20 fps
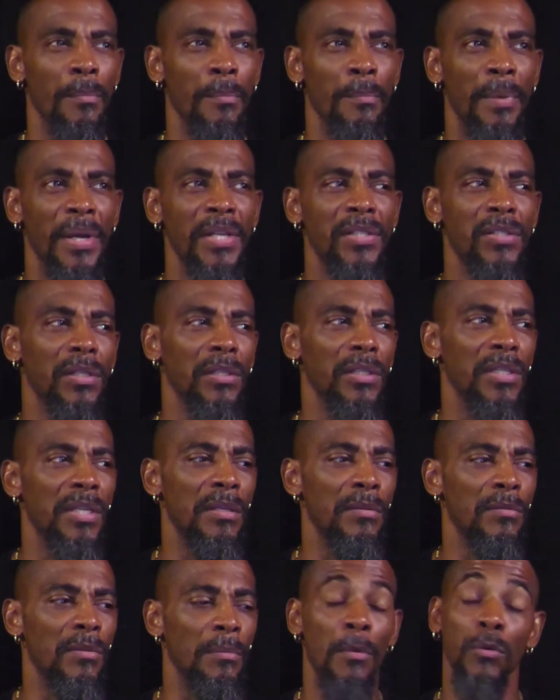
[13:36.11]

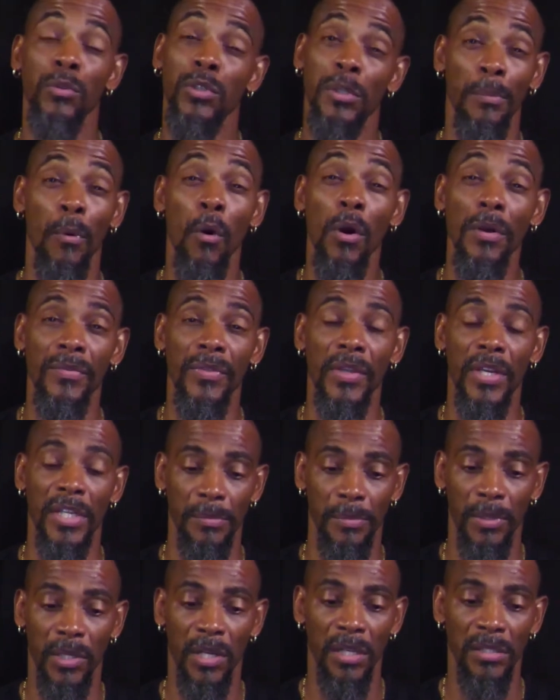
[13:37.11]
basically the most important things,
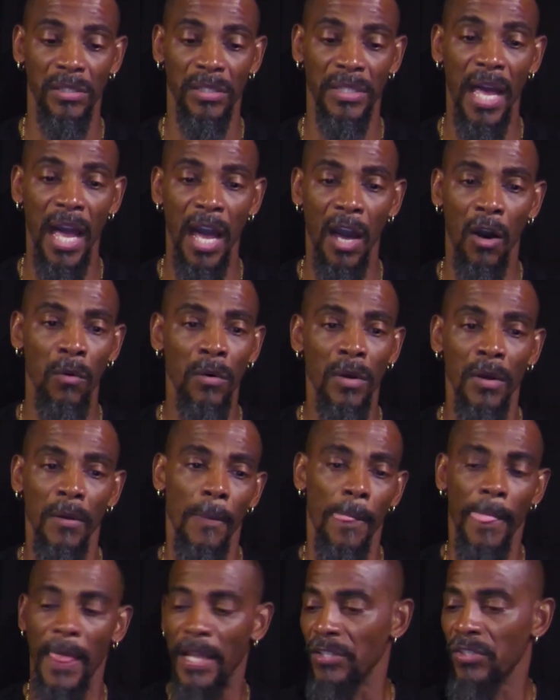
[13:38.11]
because now,
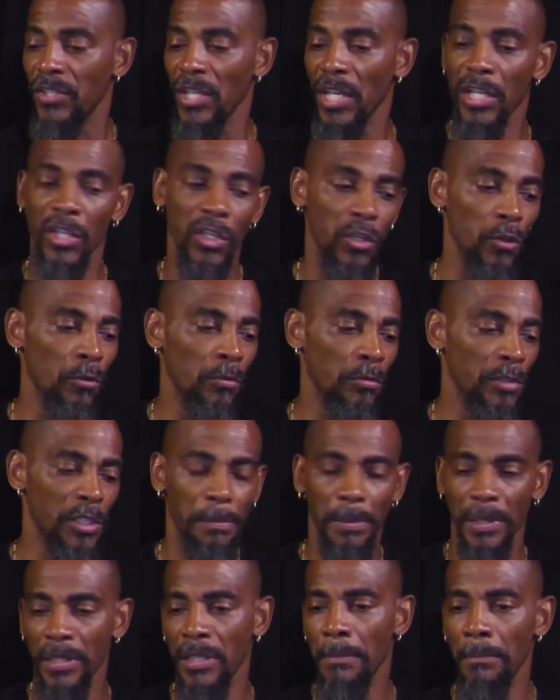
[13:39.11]
instead of you
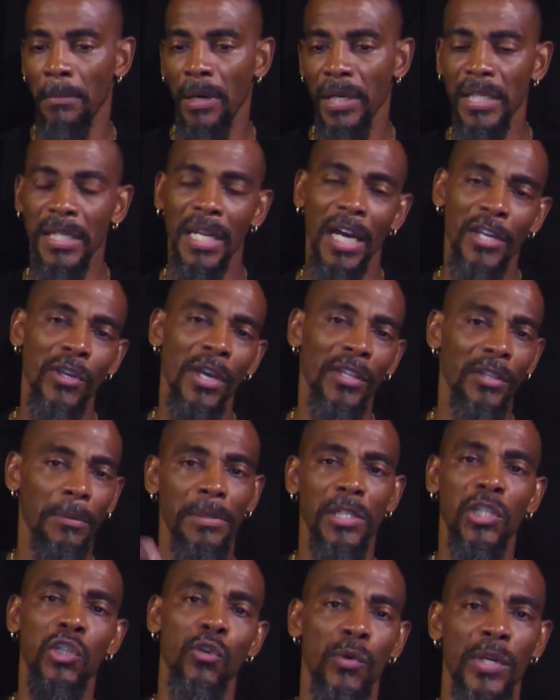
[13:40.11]
spending money, now you have to
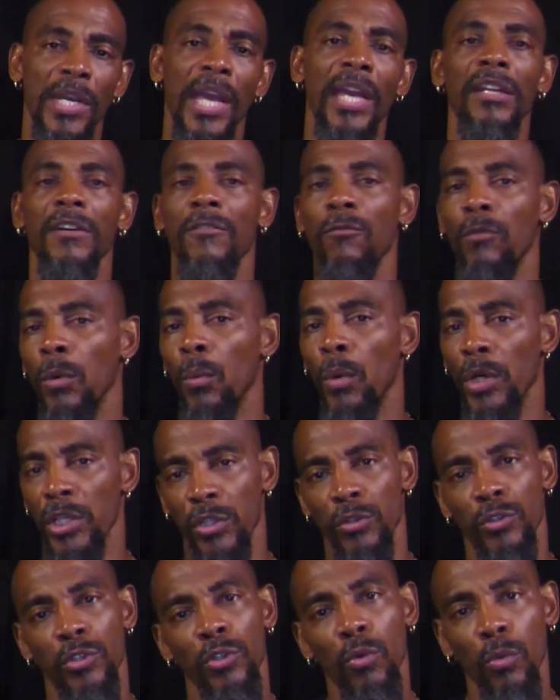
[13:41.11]
be creative with what
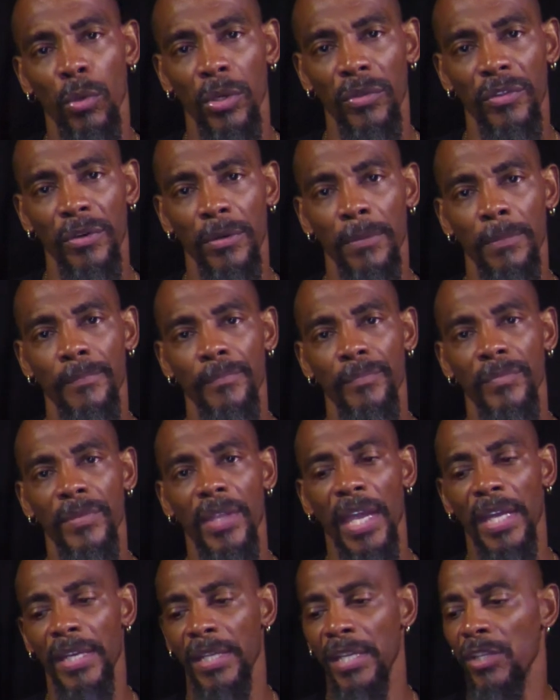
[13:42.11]
you do with her.
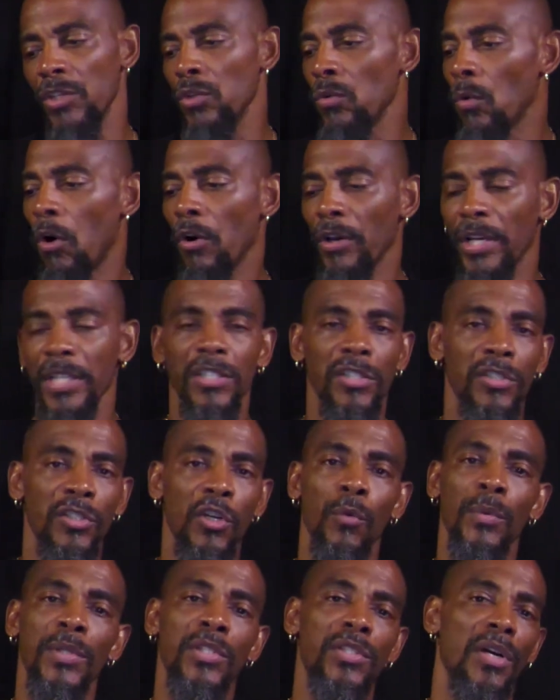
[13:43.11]
And then you all get to
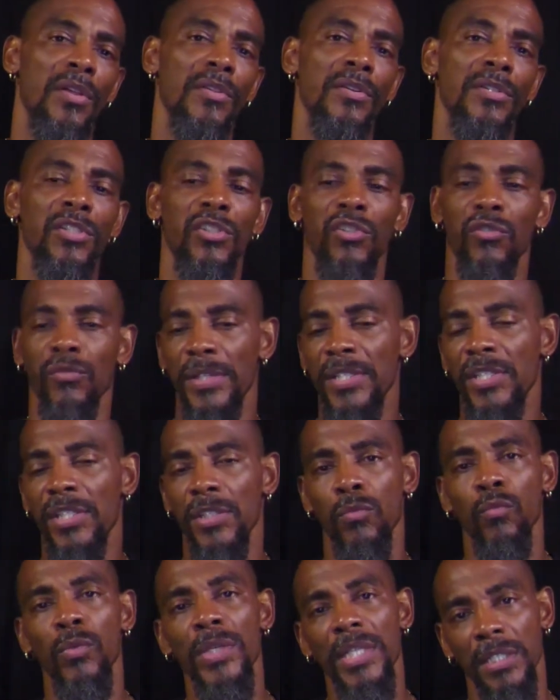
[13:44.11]
know each other's strengths
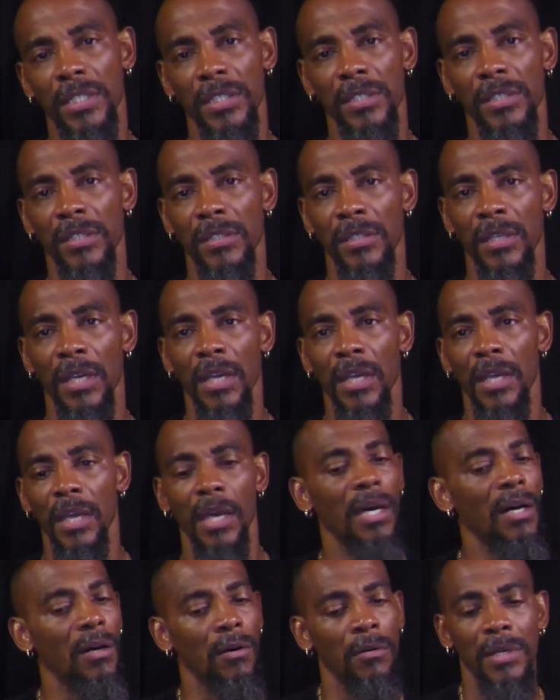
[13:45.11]
and weaknesses.
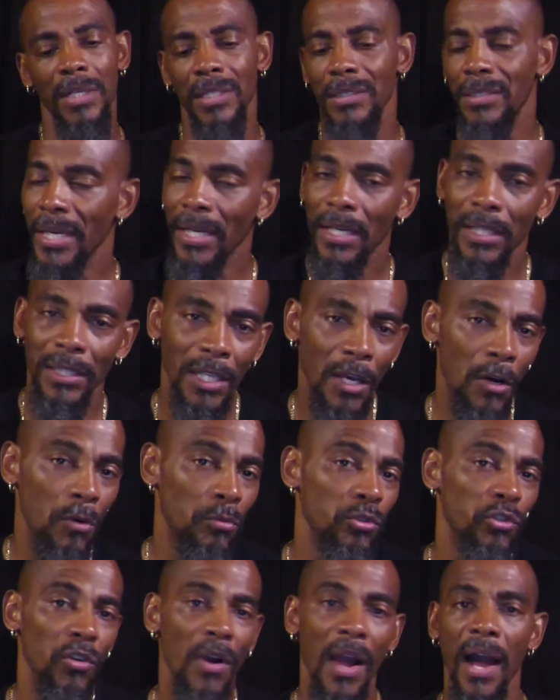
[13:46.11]
Hell, take a
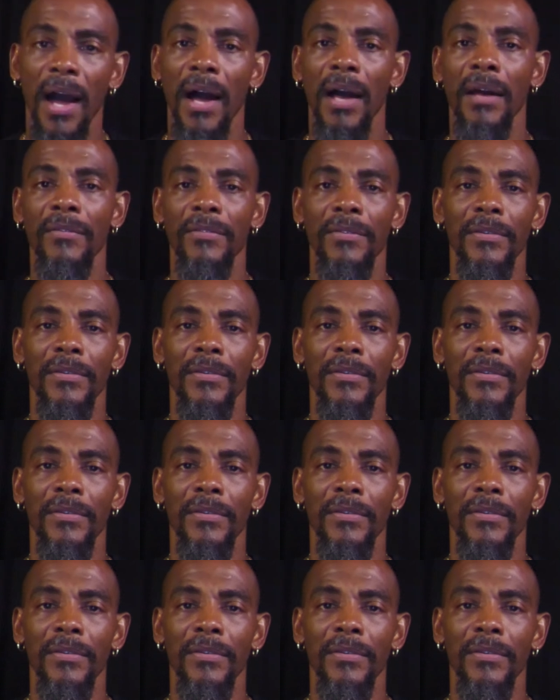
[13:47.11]
long drive.